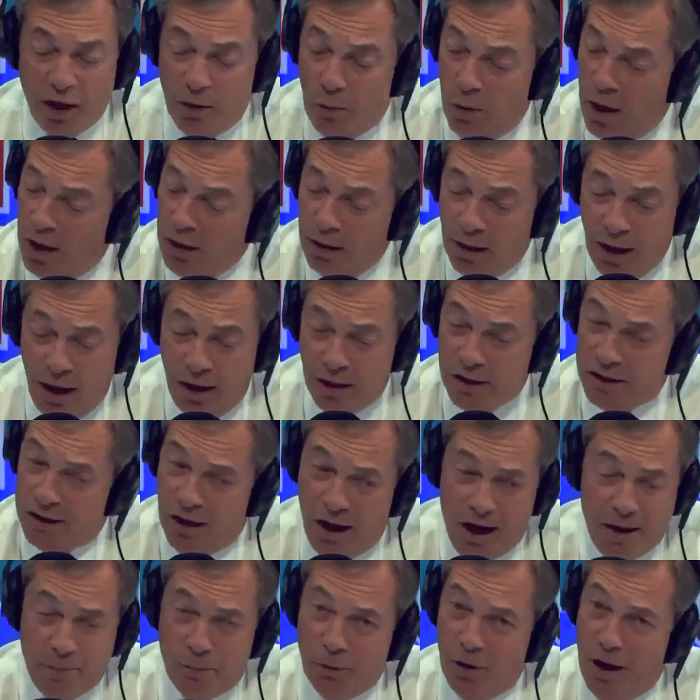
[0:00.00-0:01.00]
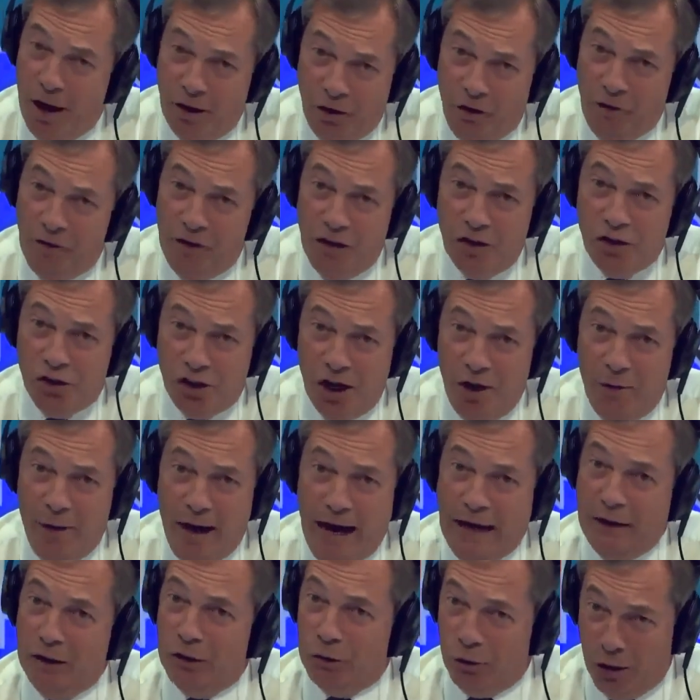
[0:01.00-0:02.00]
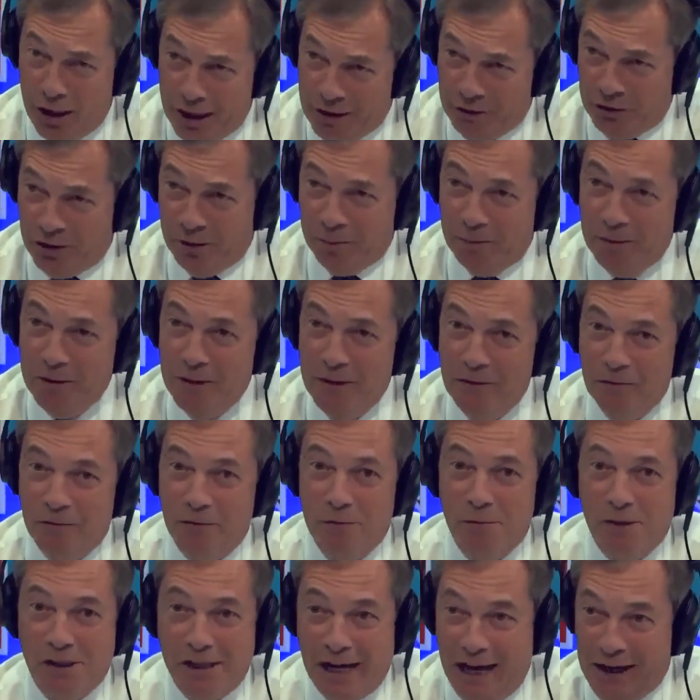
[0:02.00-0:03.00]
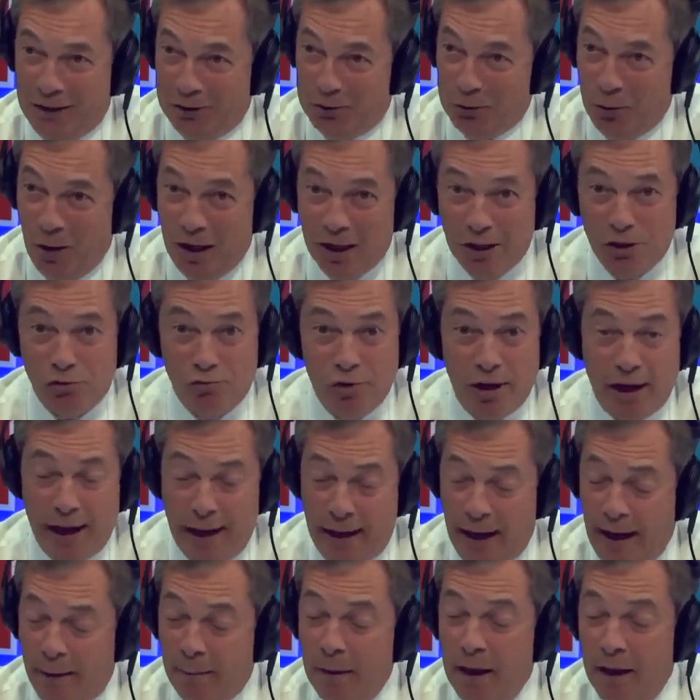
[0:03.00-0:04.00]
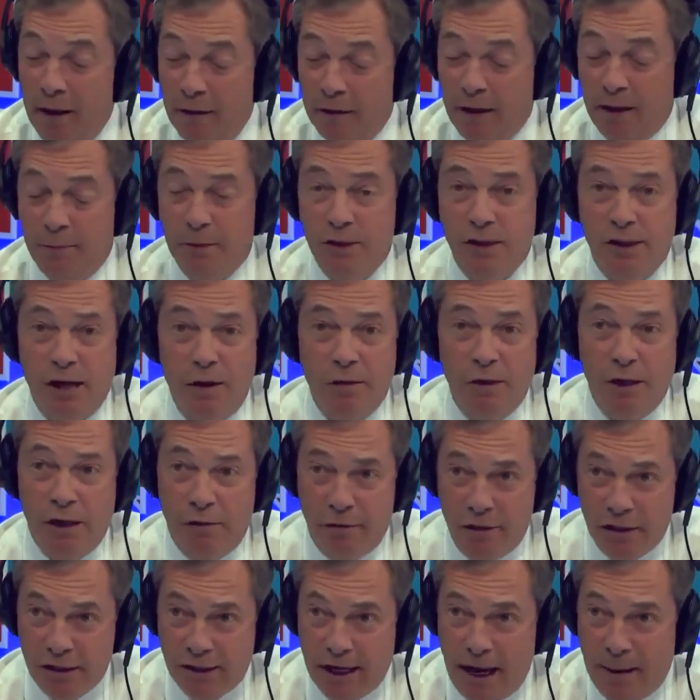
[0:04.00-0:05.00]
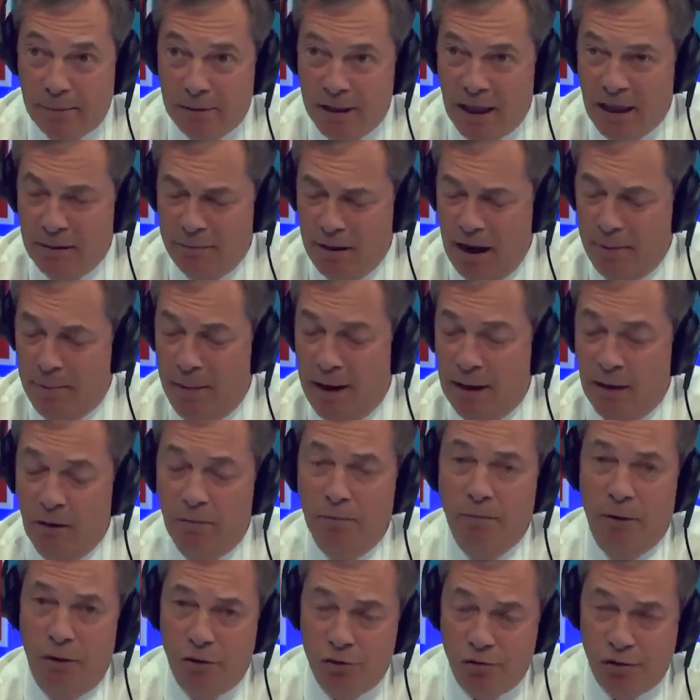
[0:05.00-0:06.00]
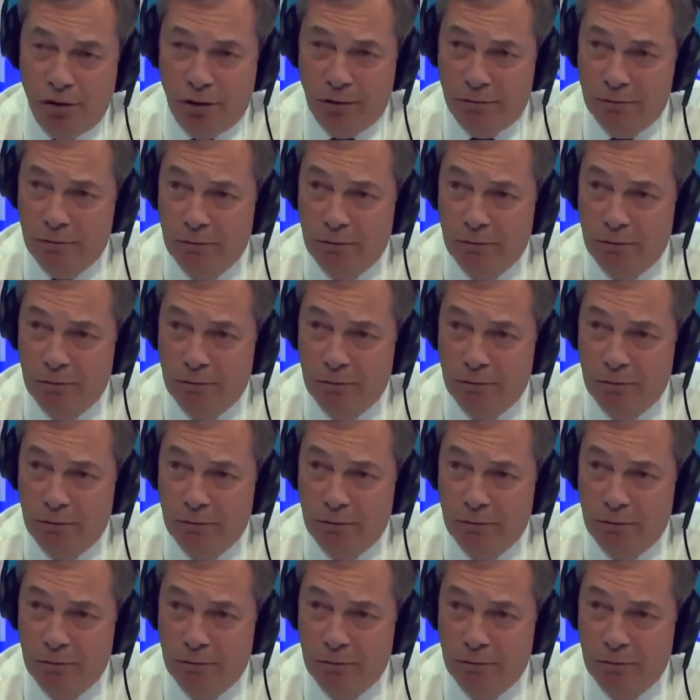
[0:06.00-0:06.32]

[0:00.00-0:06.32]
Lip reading: weren't last night, Brian, on this show. I had three of them from South Wales ringing up. They were so Eurosceptic, they made me look moderate.